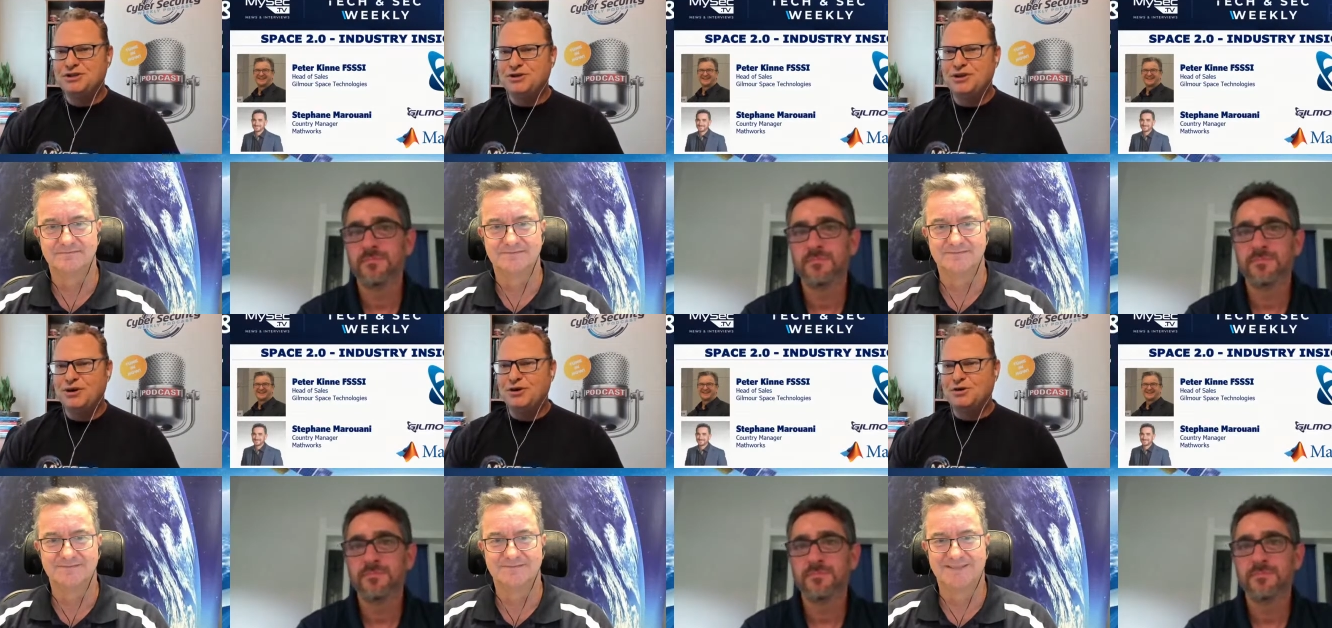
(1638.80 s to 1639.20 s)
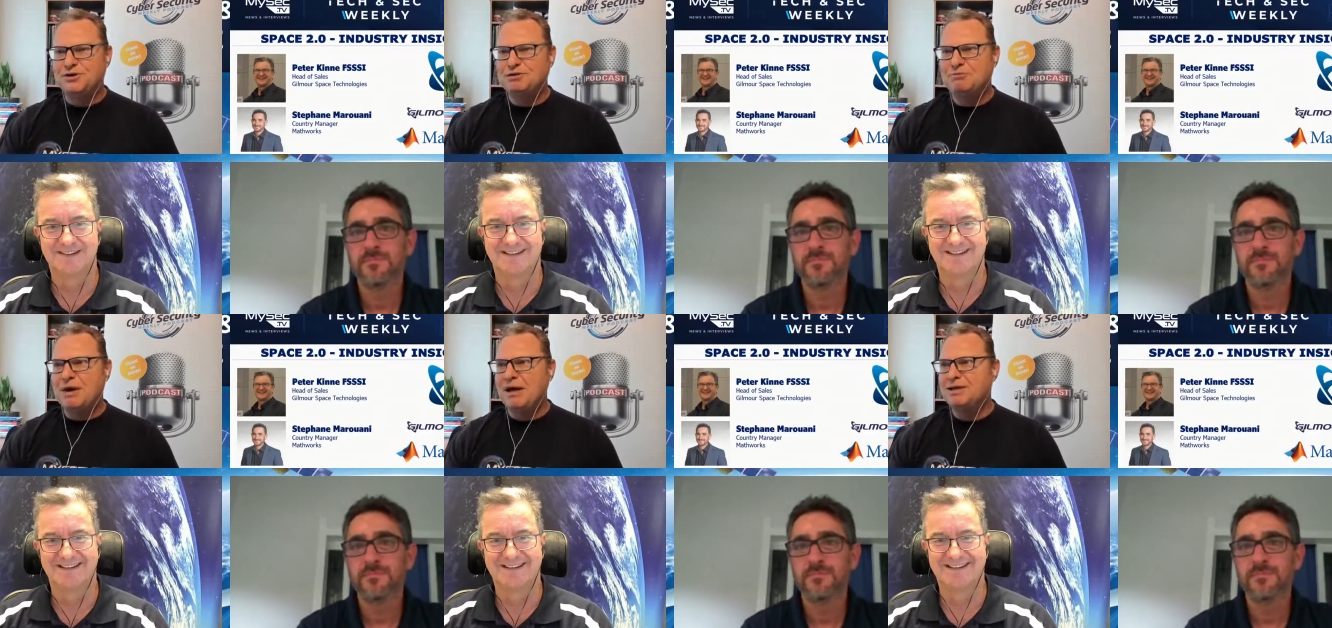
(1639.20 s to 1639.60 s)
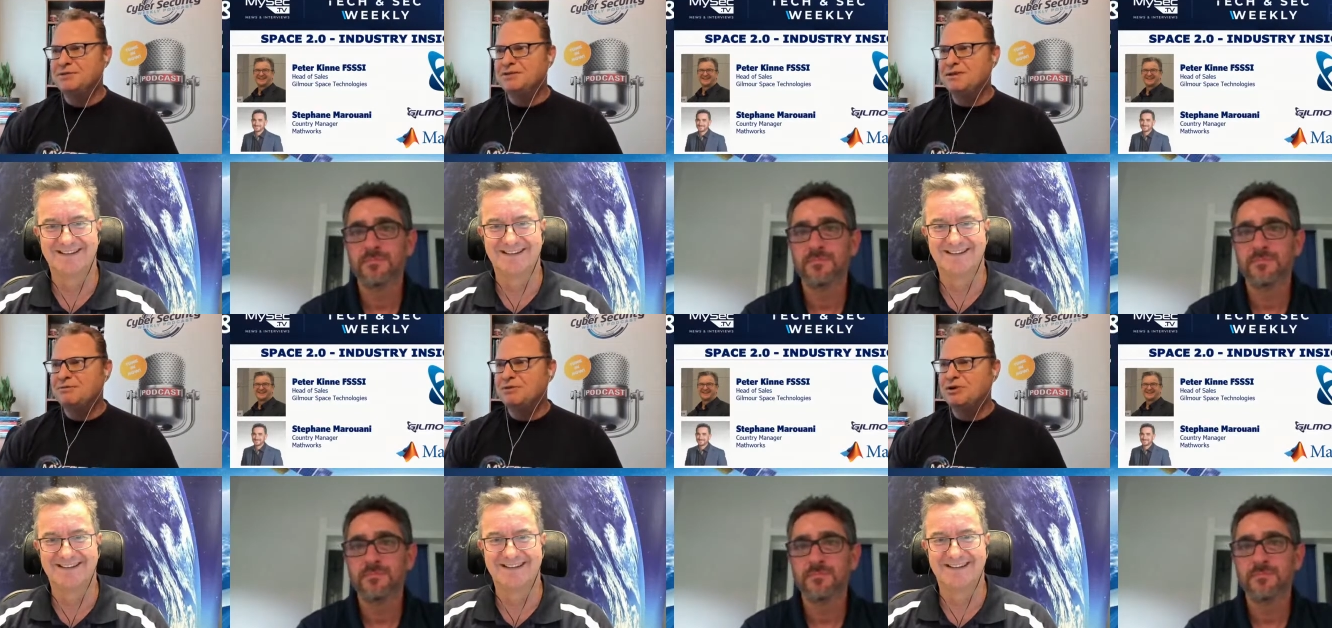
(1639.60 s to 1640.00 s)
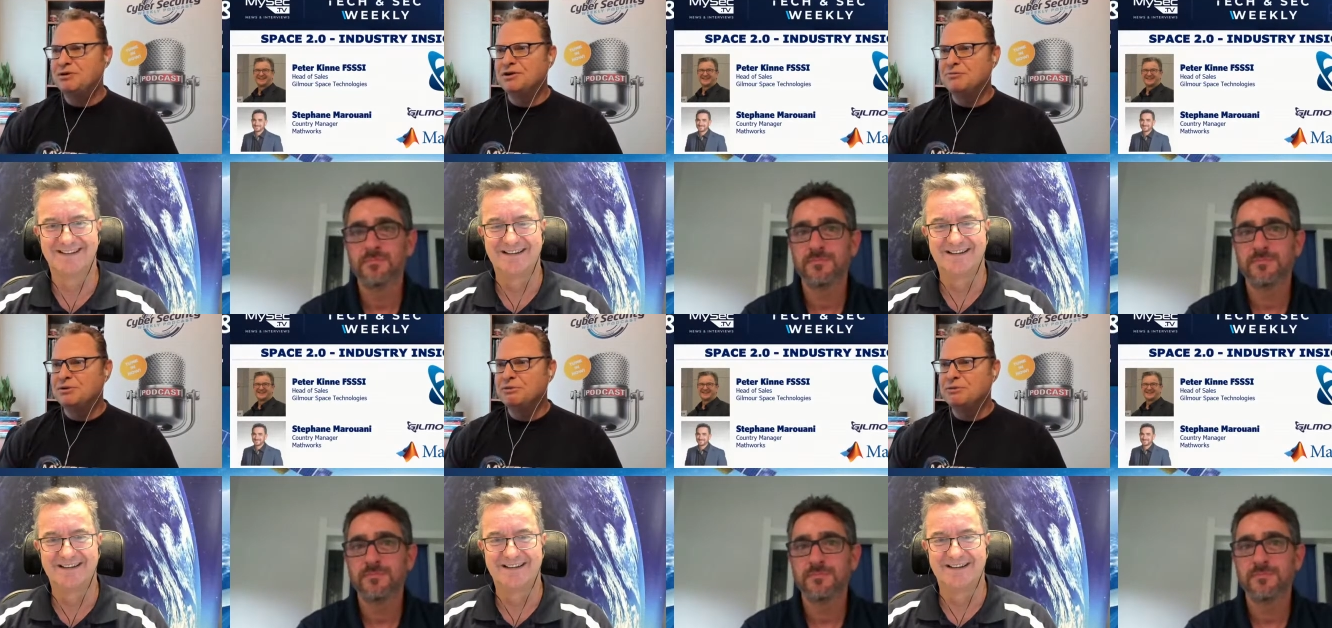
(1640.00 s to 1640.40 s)
Speaker 1: on space, then
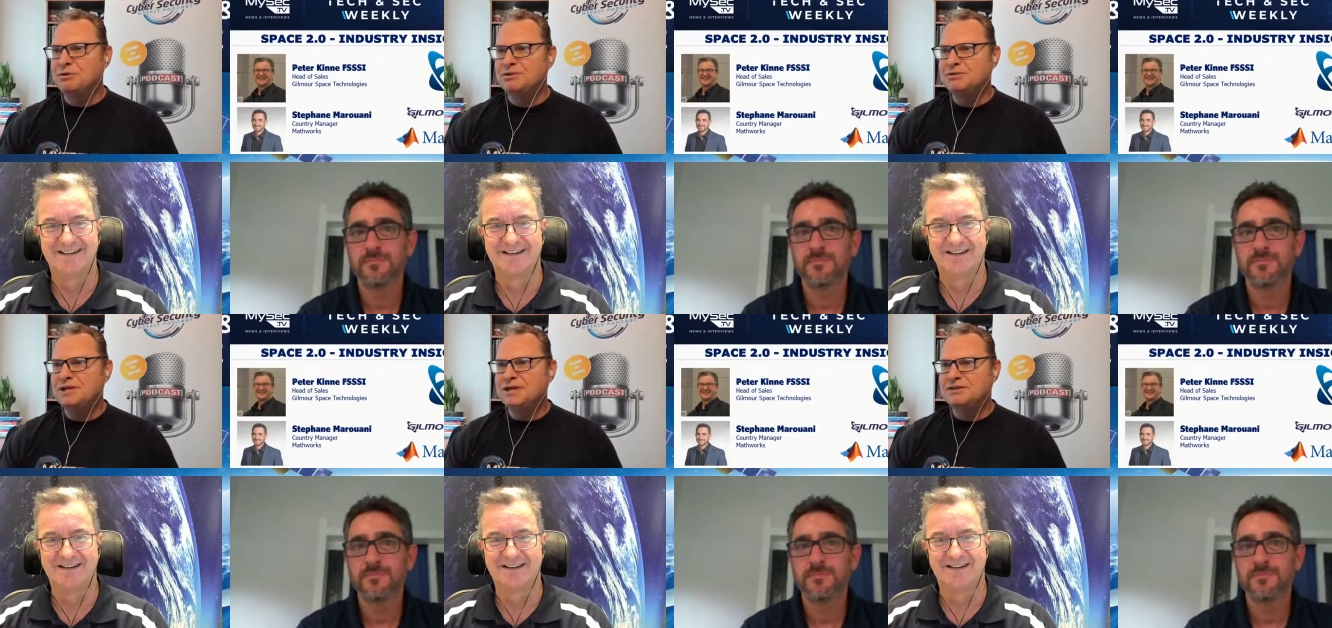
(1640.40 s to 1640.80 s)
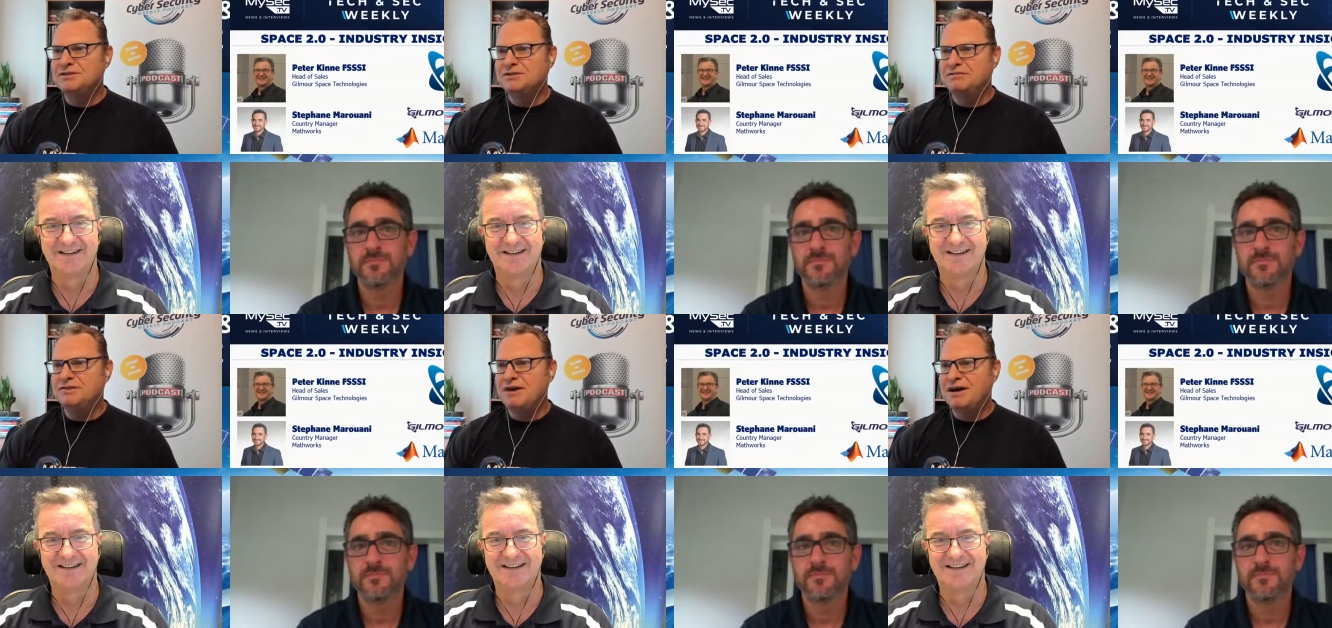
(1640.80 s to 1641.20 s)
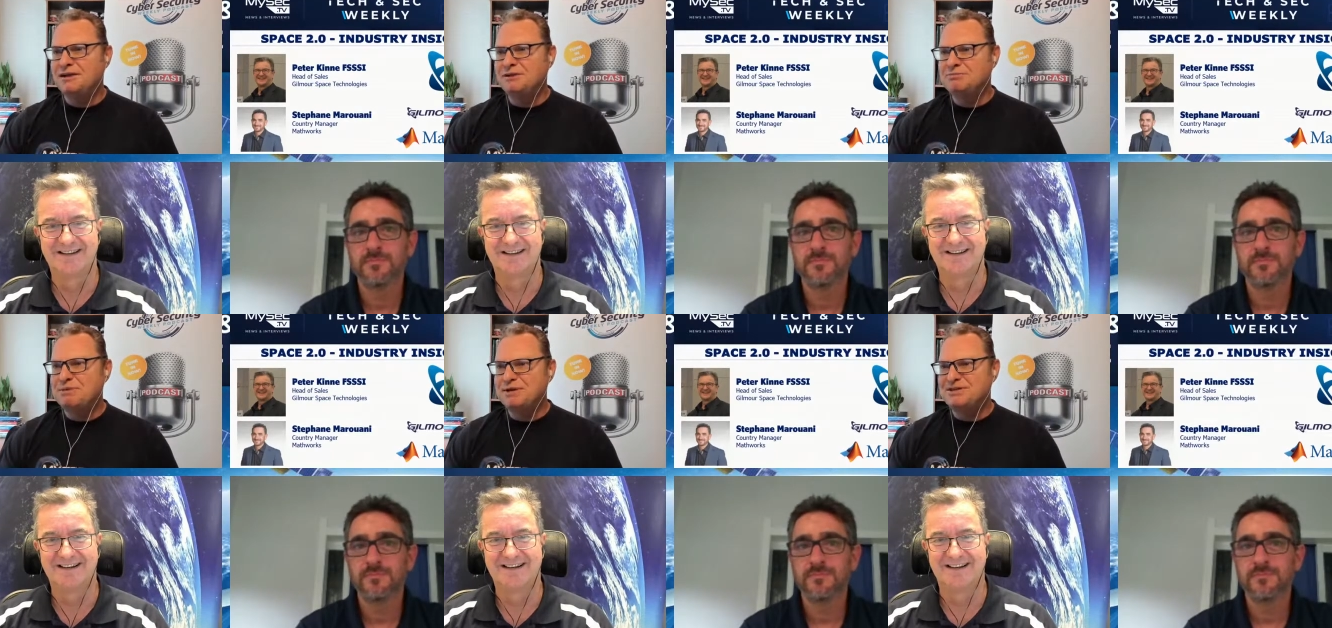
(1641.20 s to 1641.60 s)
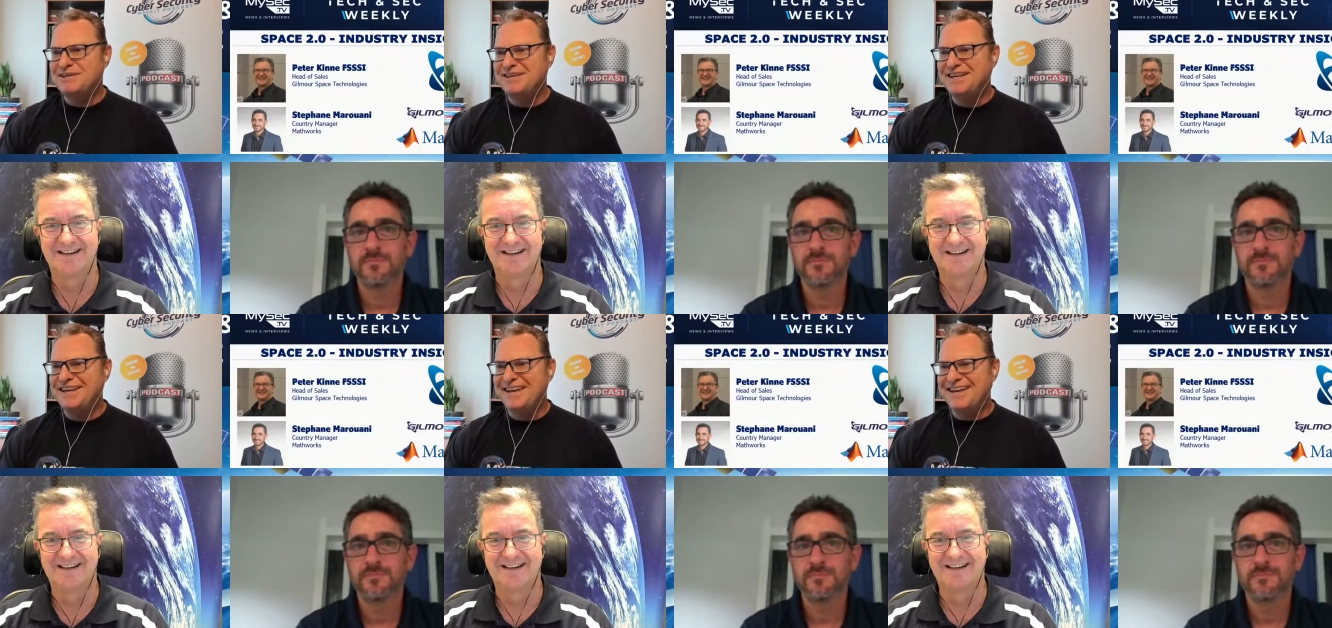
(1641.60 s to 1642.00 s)
welcome. We'll, we'll test Stephane as best he
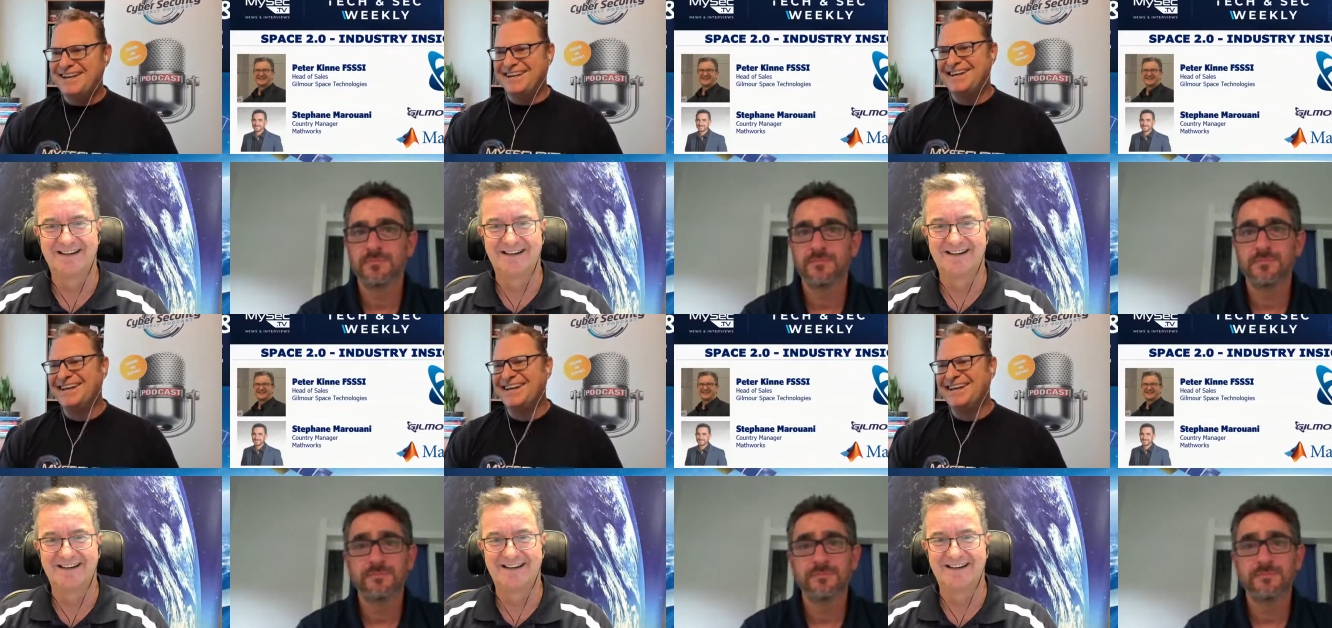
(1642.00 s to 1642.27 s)
can,